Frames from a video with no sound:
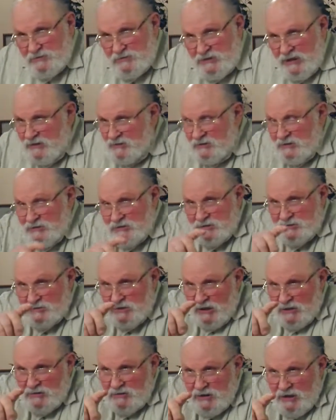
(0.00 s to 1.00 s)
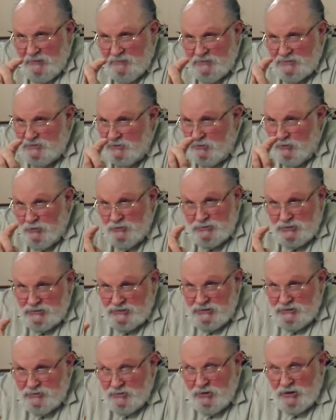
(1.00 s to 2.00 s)
Jesus has done come as close as
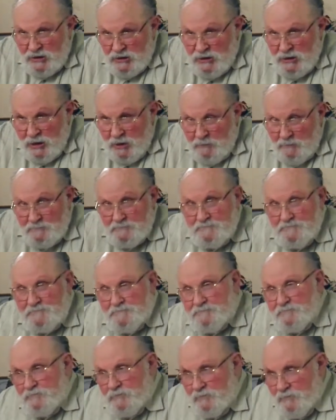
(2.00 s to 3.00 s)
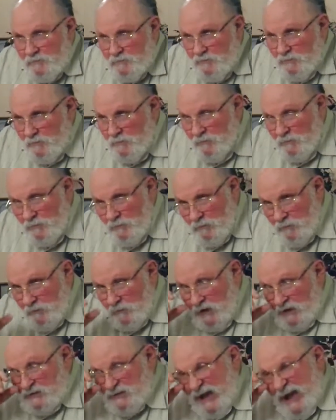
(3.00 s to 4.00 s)
he's going to come. That's
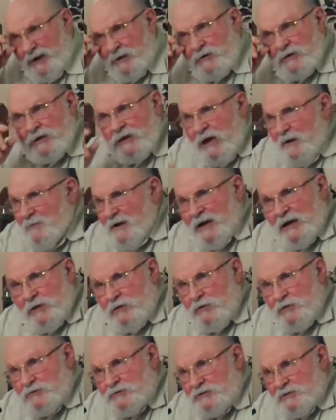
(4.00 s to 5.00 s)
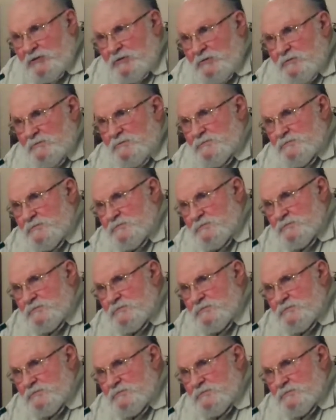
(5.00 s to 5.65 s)
right. He's not going to come any closer. Uh-huh.